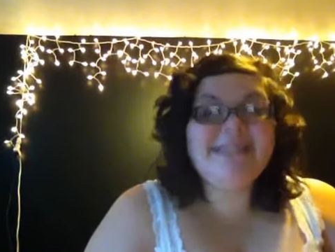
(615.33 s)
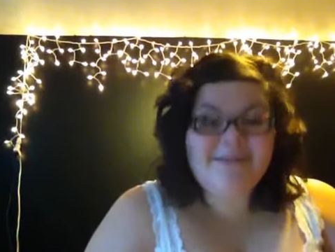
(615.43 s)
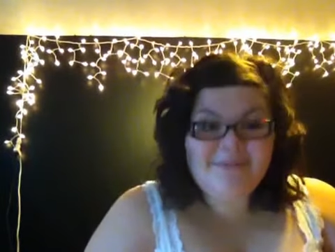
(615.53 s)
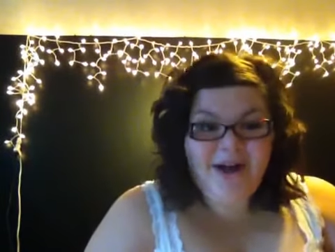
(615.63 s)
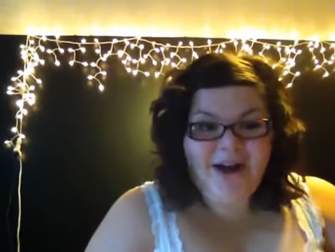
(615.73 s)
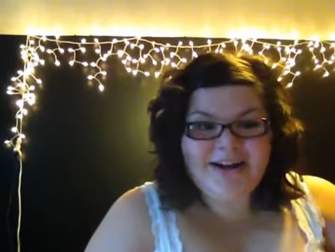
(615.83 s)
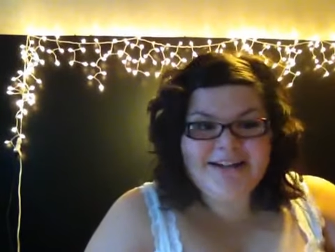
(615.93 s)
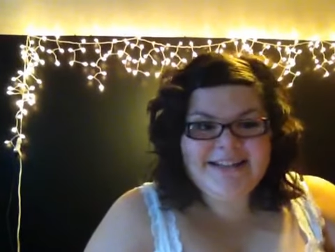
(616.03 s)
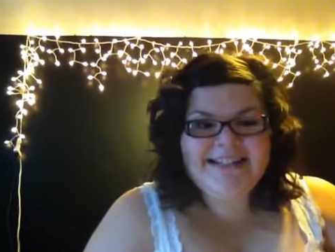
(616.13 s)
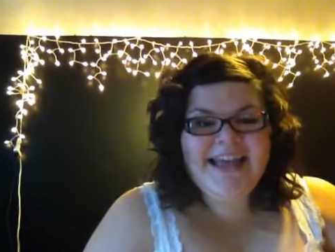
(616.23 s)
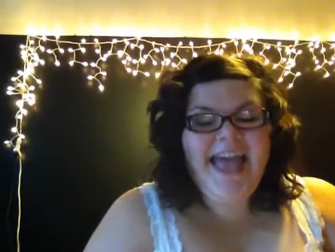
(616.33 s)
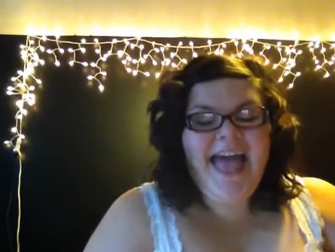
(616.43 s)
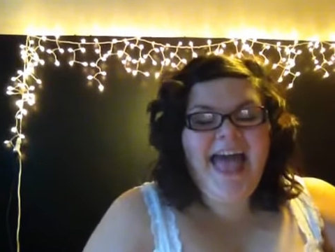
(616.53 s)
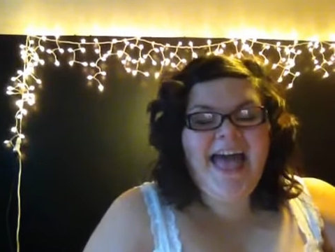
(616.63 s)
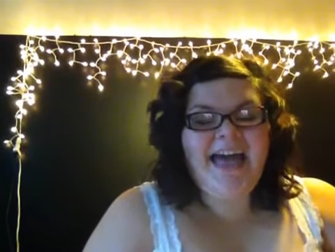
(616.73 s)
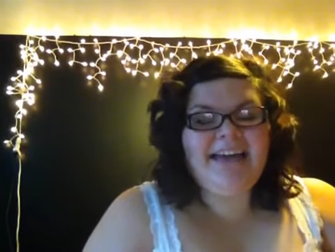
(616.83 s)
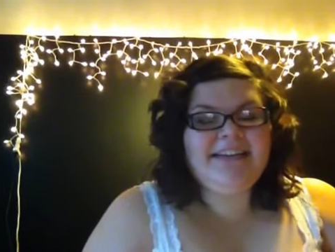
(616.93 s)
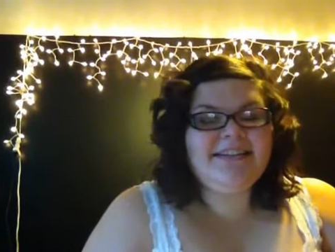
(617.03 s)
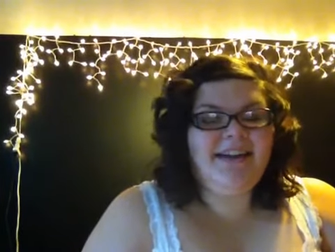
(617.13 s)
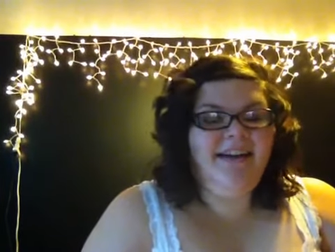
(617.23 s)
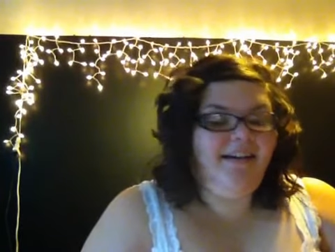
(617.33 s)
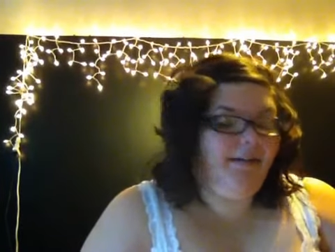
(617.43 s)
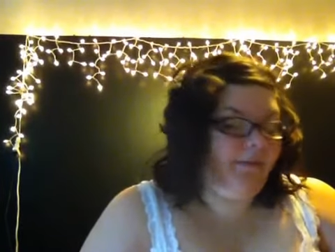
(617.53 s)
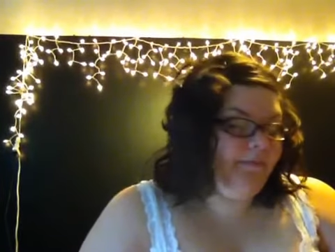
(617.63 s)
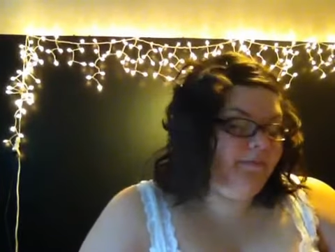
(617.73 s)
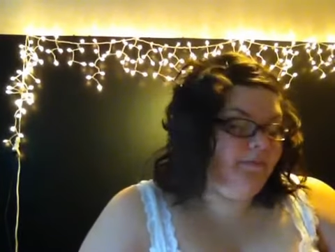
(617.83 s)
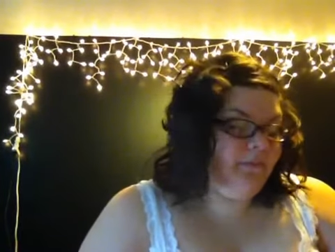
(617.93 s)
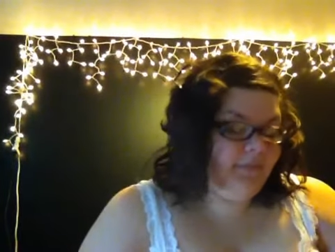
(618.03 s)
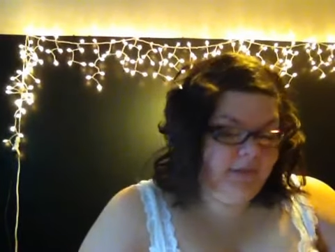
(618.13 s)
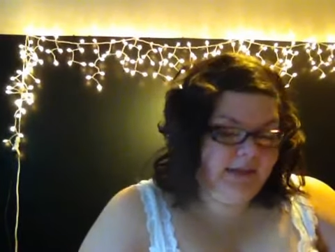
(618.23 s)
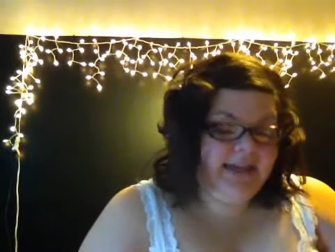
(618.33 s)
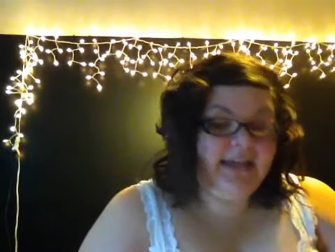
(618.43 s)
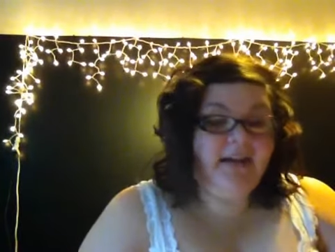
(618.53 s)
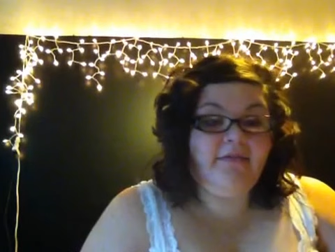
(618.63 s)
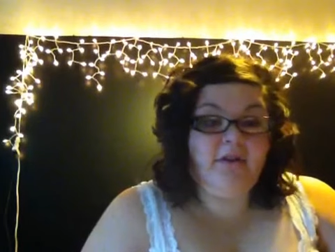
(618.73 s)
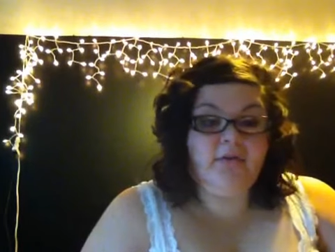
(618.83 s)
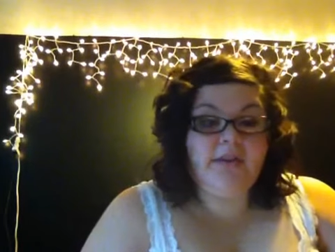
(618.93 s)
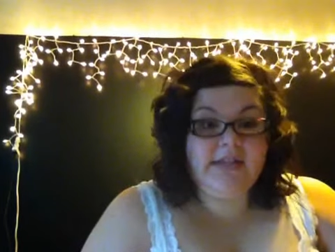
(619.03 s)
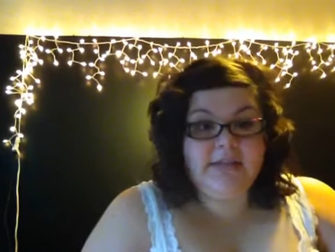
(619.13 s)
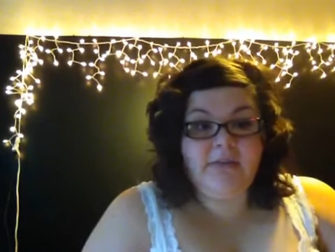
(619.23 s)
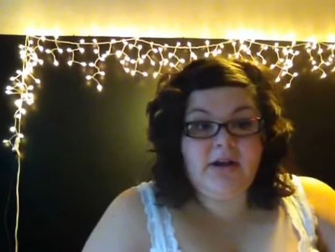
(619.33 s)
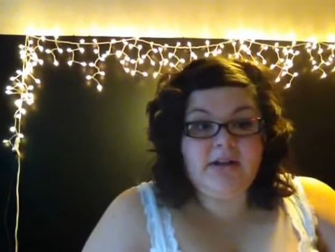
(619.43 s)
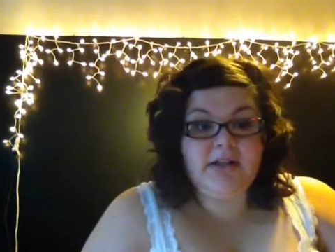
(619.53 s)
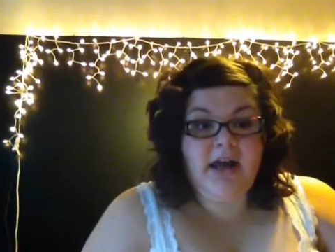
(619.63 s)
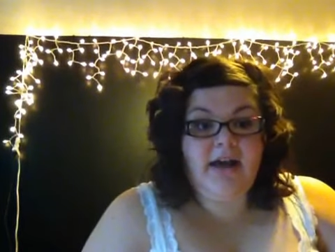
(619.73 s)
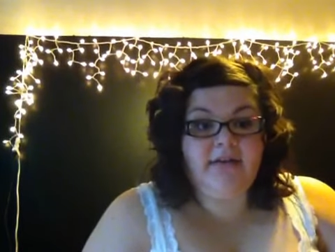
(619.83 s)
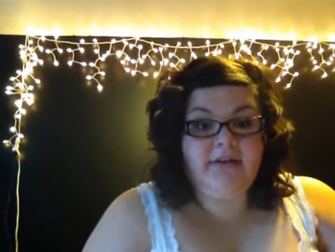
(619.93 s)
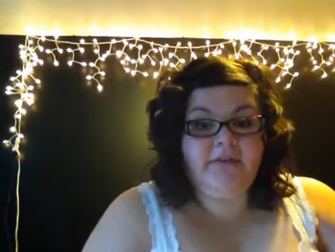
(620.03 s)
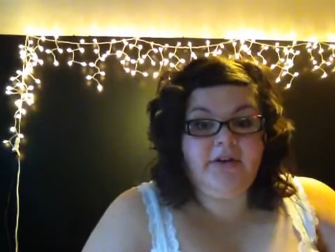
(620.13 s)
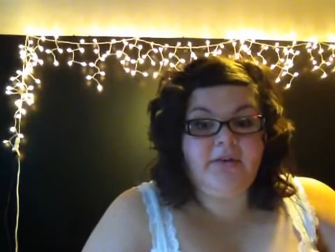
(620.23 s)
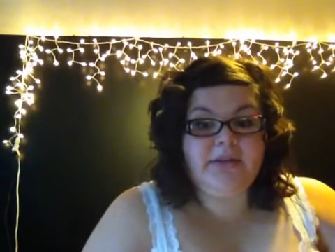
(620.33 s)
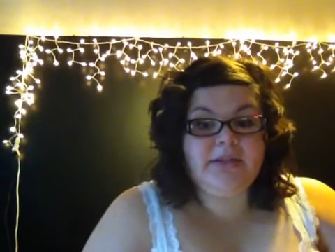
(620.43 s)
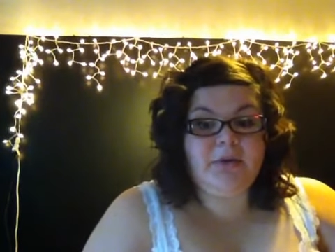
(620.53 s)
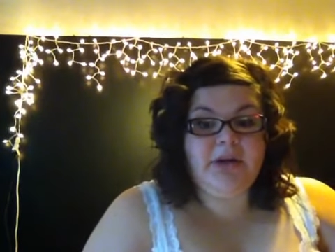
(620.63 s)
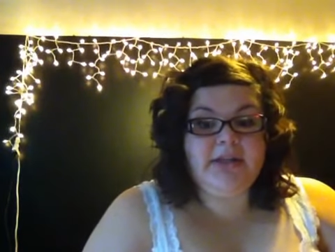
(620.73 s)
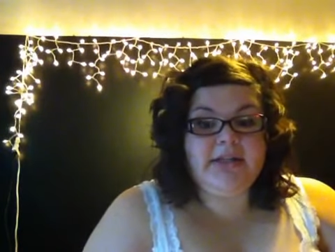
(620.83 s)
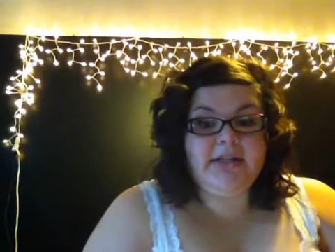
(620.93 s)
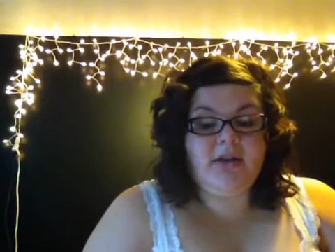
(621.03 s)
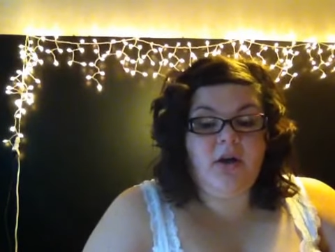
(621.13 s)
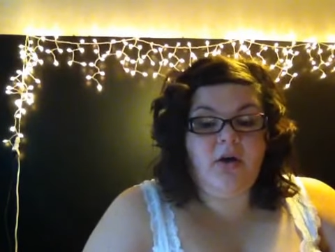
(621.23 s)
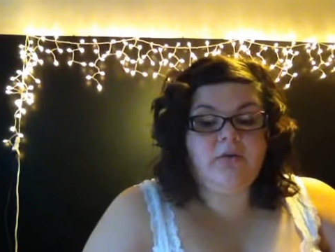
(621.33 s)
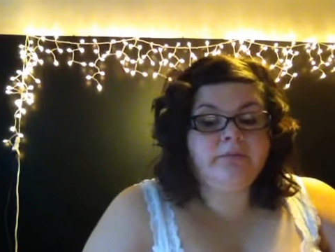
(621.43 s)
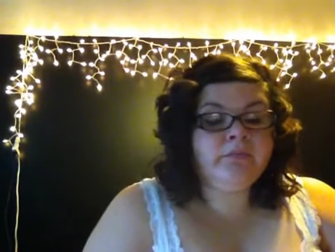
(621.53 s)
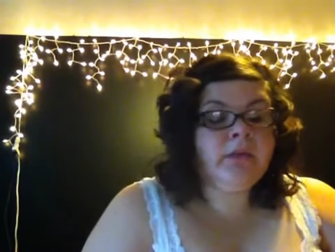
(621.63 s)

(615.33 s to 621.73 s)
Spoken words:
SIM cards and getting a phone with the SIM card slot if you're with Sprint. So,